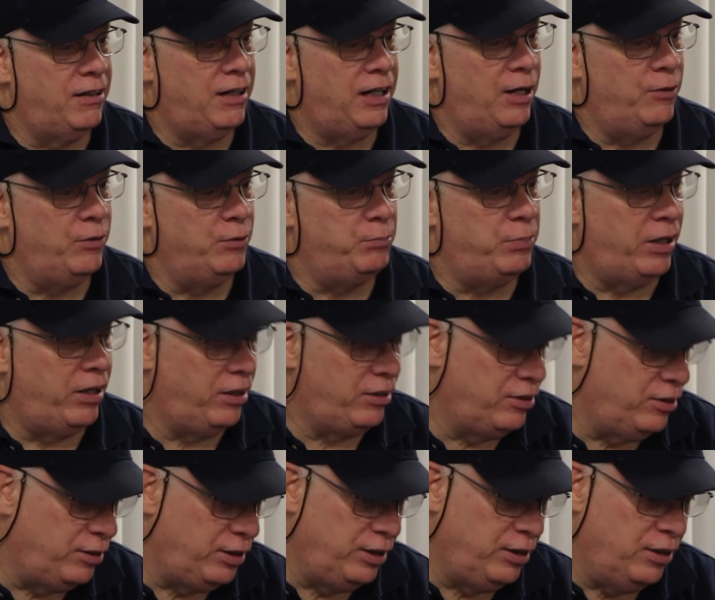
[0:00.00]
I would,
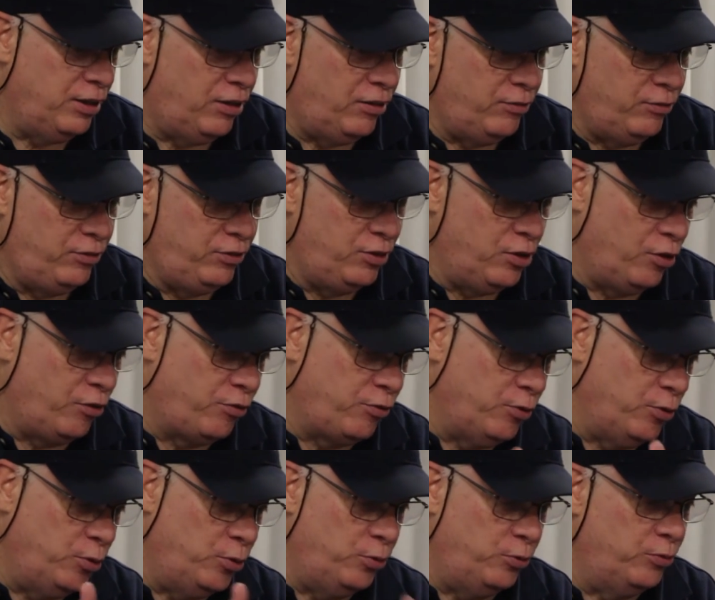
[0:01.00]
you know, go
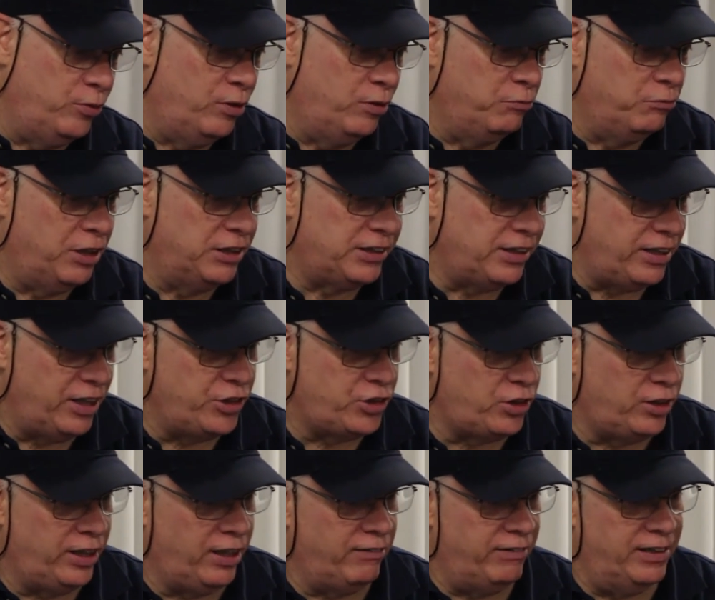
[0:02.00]
through
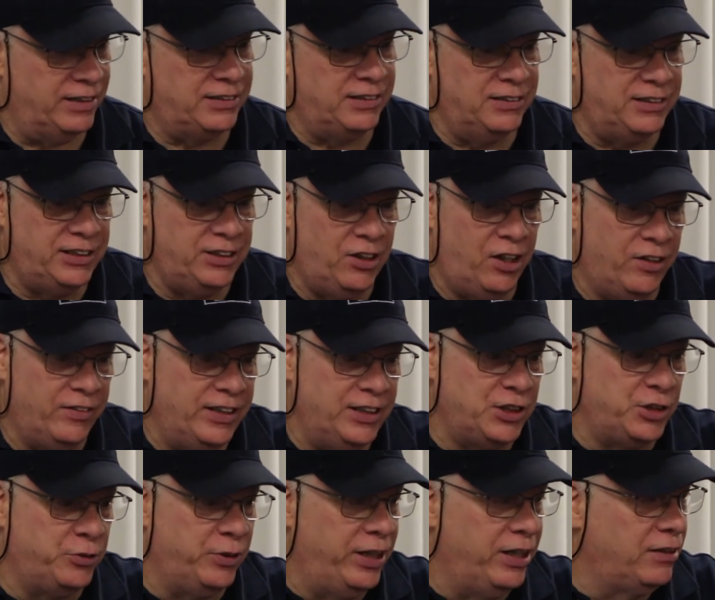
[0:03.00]
residential areas and see all
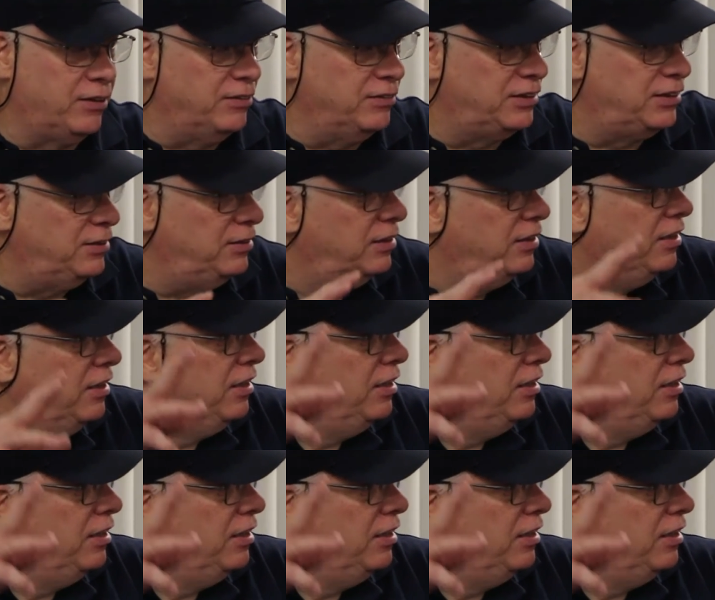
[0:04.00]
these trailers and